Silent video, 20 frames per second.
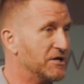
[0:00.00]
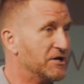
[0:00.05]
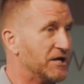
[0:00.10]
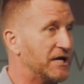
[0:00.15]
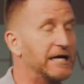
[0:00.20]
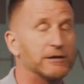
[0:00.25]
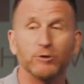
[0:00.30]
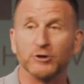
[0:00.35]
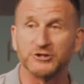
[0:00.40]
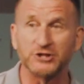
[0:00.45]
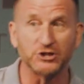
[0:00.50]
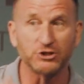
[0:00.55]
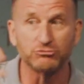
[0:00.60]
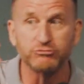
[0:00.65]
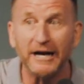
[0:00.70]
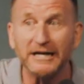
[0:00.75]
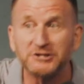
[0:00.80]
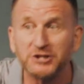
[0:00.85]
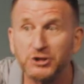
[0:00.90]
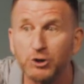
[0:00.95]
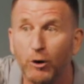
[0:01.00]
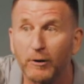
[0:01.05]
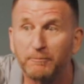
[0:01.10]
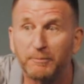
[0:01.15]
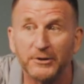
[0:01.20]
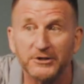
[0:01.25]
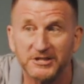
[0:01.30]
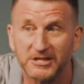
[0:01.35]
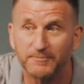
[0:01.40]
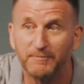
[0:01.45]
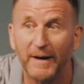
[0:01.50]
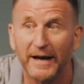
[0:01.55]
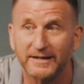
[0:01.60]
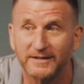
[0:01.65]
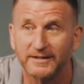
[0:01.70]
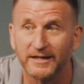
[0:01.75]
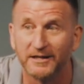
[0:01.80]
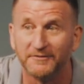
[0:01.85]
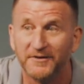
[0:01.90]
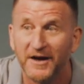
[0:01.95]
He will stretch your
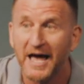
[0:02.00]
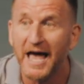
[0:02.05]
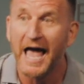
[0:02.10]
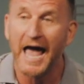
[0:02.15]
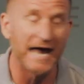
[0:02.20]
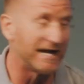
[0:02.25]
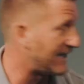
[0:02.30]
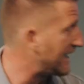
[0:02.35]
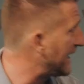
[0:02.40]
perspective and